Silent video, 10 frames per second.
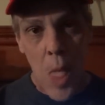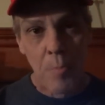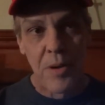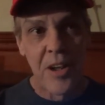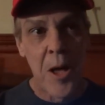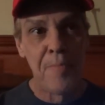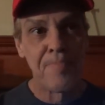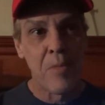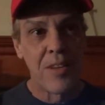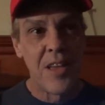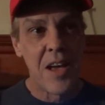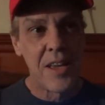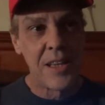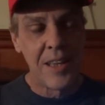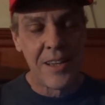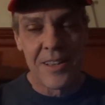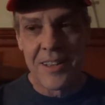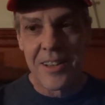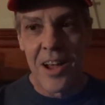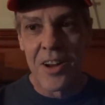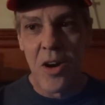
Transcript: But Ilhan